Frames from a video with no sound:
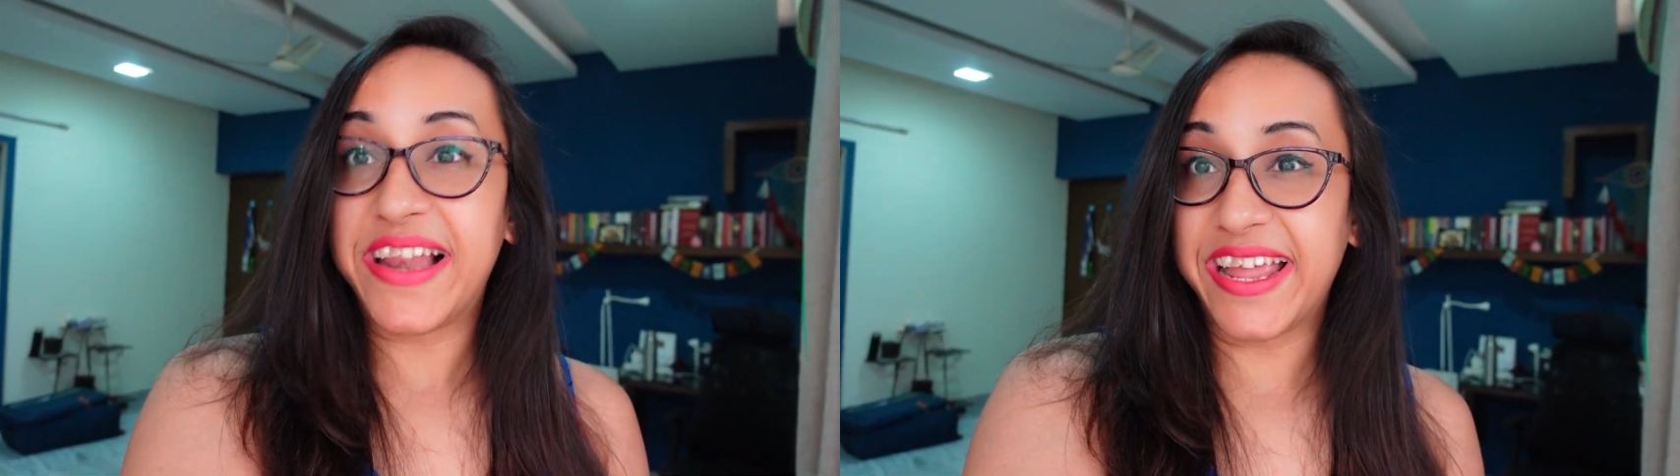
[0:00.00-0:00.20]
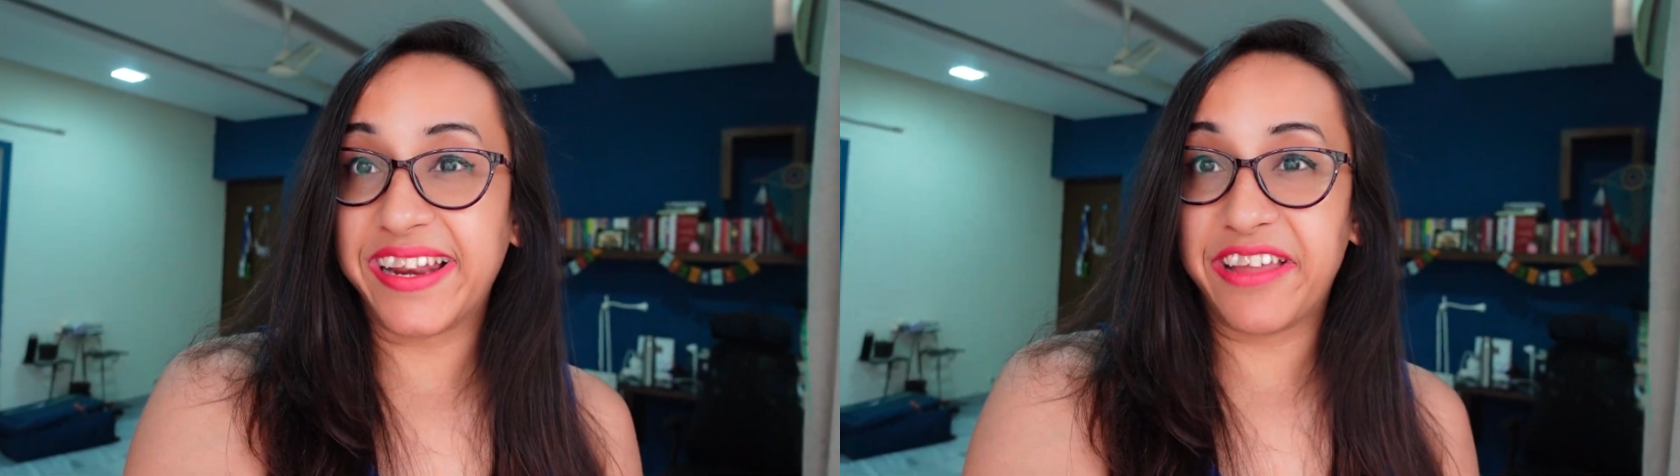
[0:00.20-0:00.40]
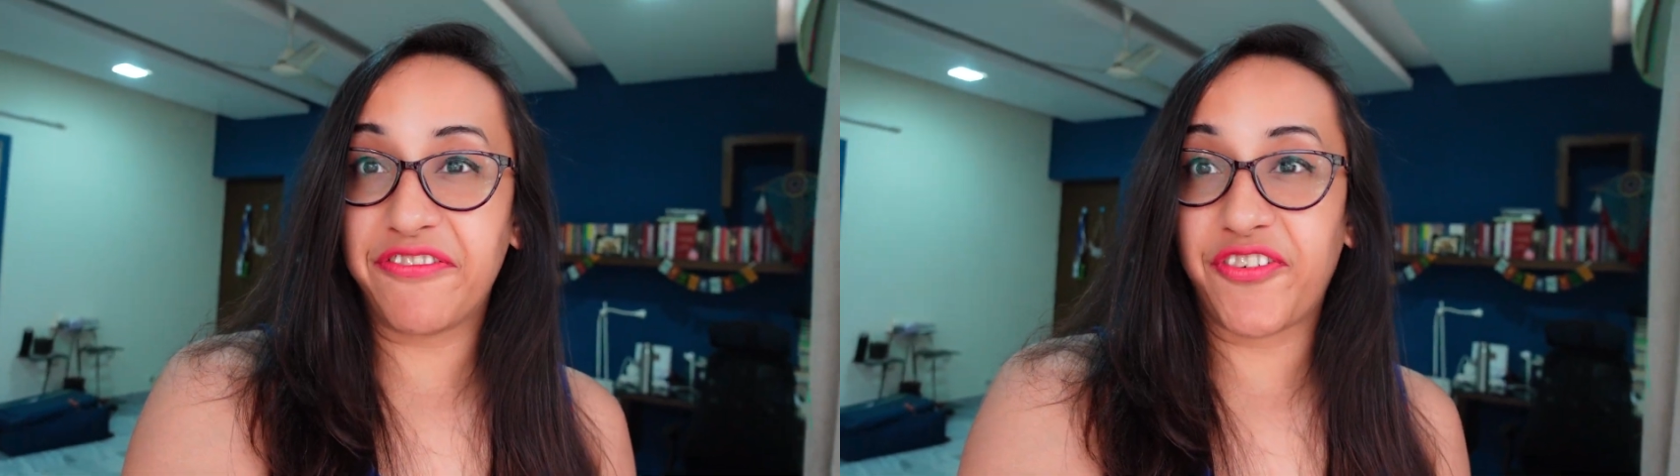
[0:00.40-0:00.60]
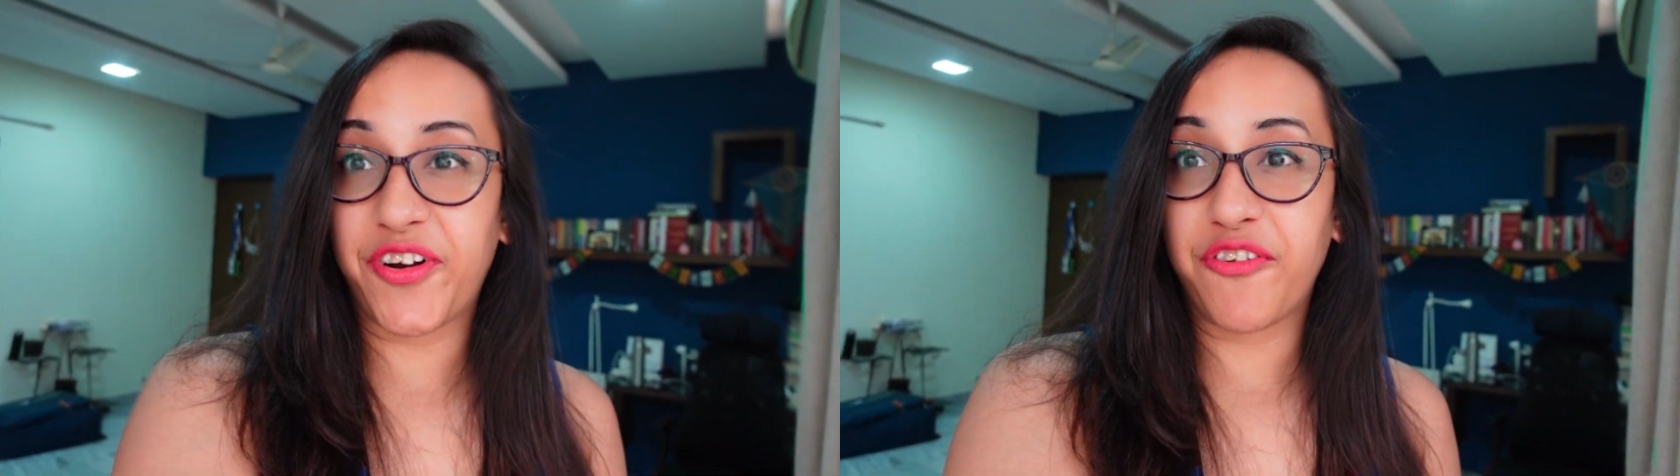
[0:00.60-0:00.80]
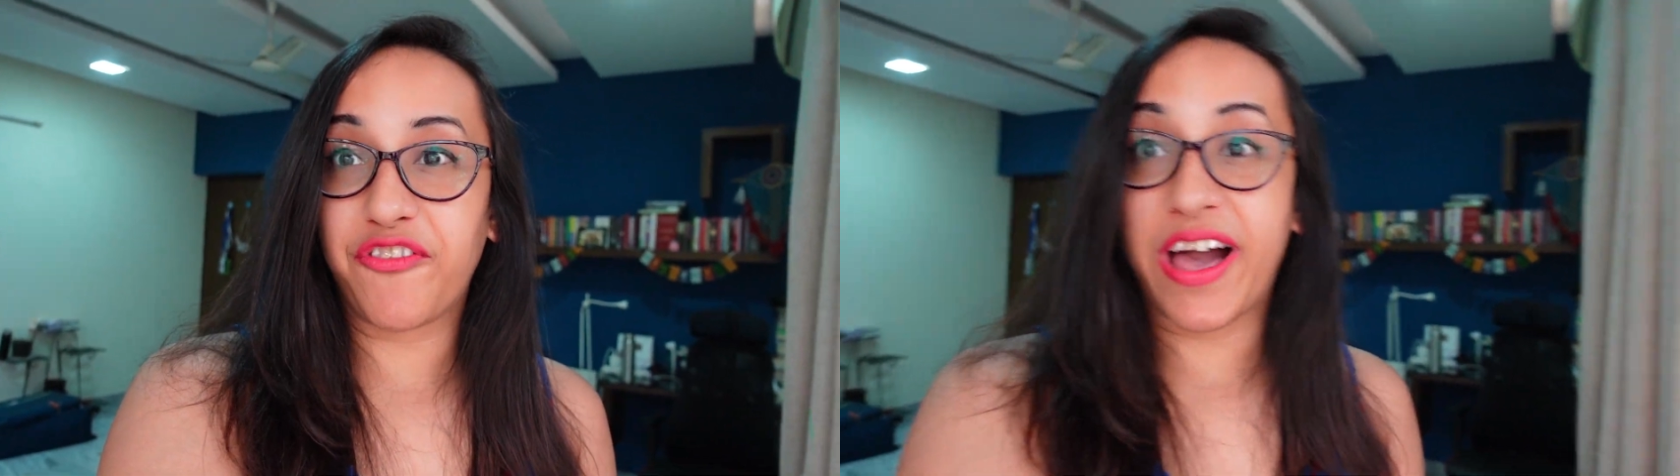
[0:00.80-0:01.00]
LinkedIn
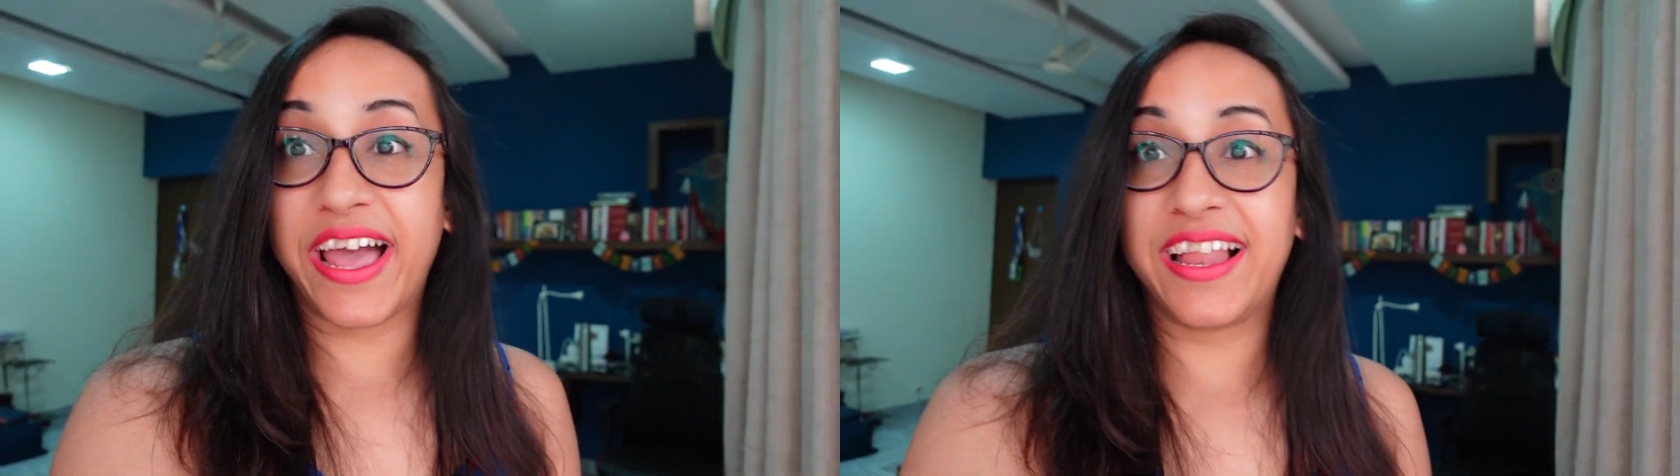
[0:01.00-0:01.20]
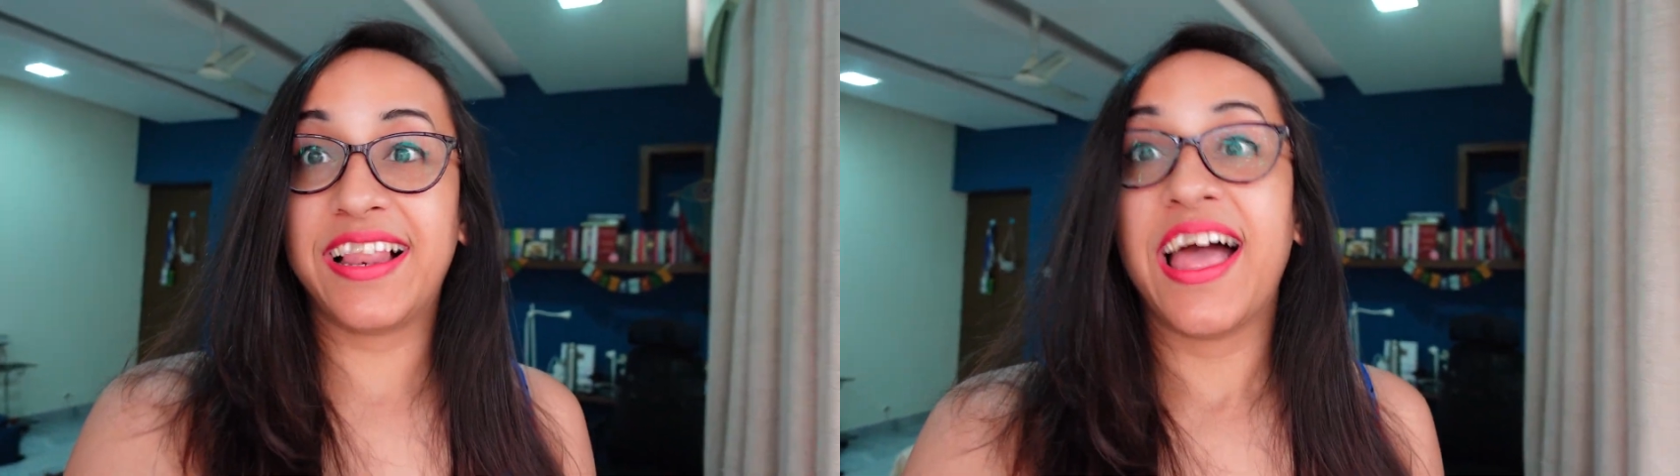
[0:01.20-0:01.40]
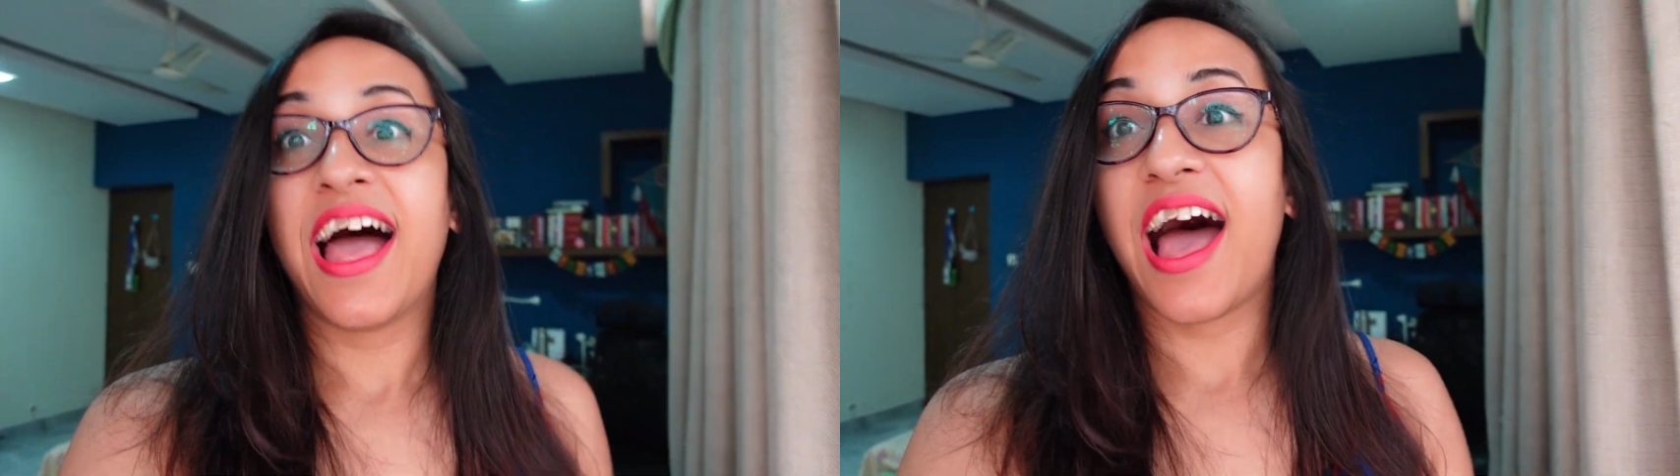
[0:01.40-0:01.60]
for a while,